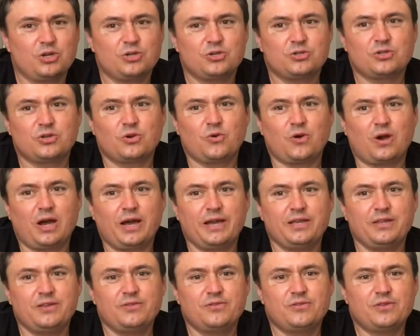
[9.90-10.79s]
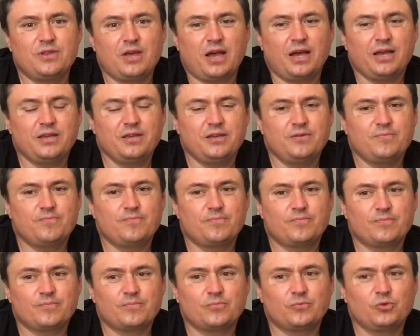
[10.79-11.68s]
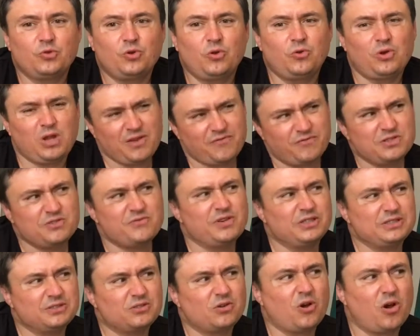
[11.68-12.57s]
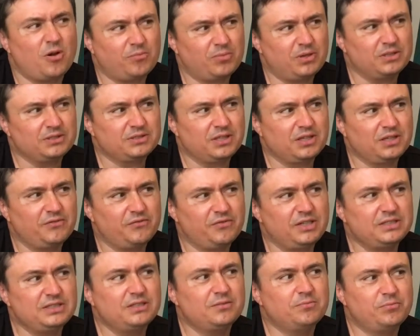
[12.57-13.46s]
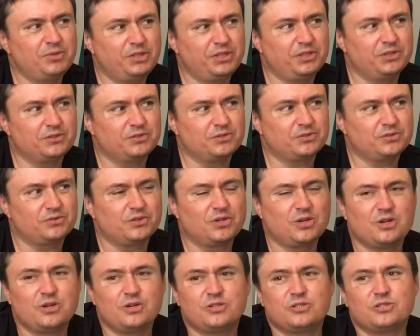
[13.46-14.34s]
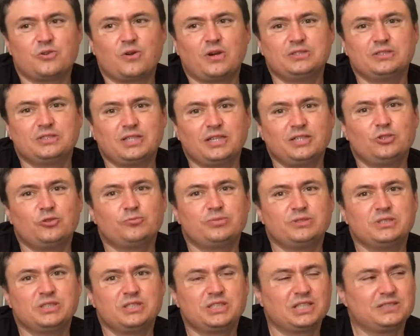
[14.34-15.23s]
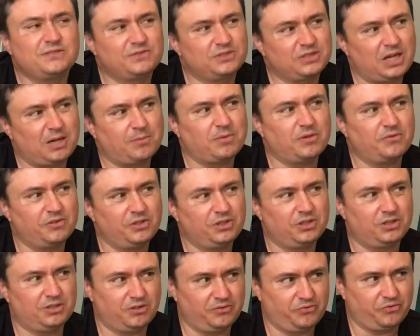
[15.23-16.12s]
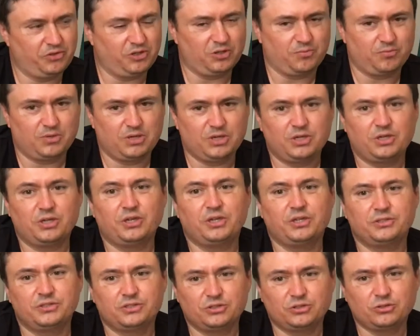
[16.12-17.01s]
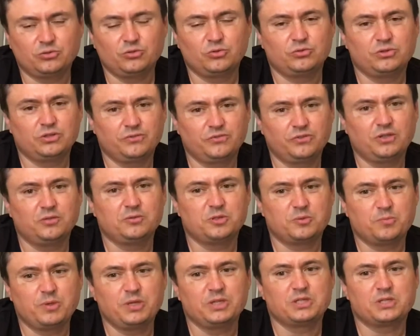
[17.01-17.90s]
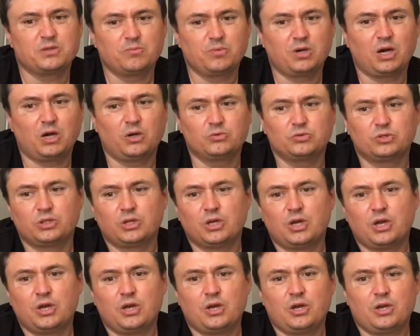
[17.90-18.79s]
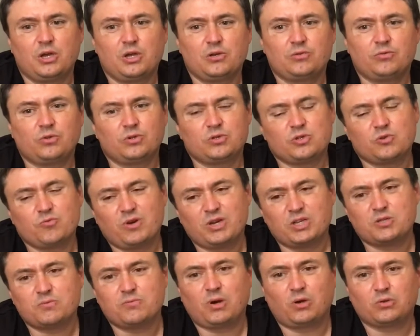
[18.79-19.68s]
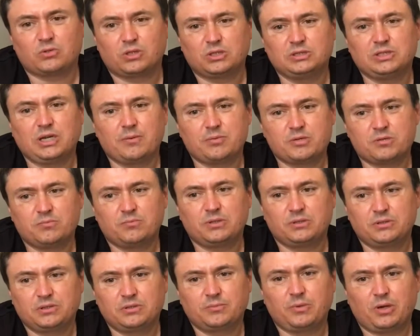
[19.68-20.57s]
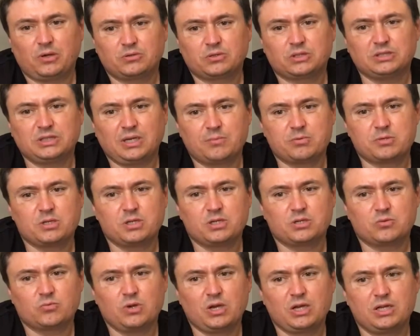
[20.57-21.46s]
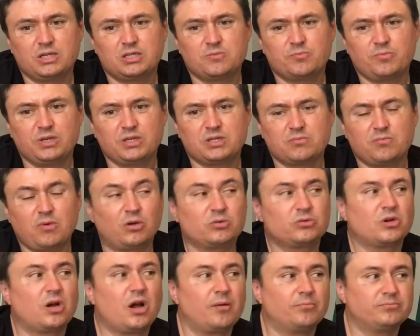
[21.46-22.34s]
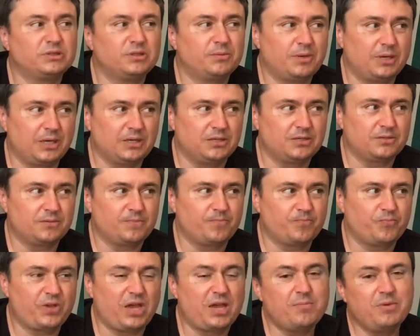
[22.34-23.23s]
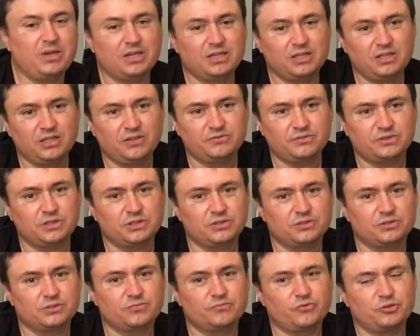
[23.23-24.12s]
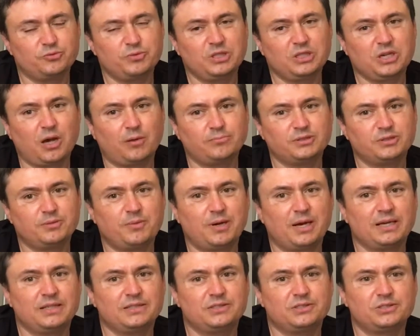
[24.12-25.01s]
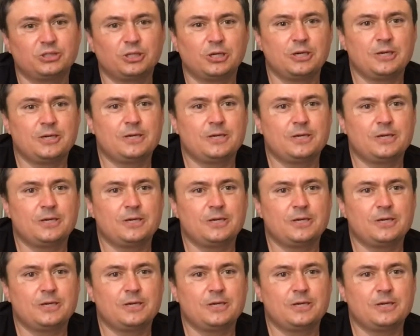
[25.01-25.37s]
So life is very complex and very ambiguous. So I try to preserve some of it in the film. It's true, the film speaks about not so much about corruption, but about corruption as well. It speaks about compromise. I make a difference. For me, compromise,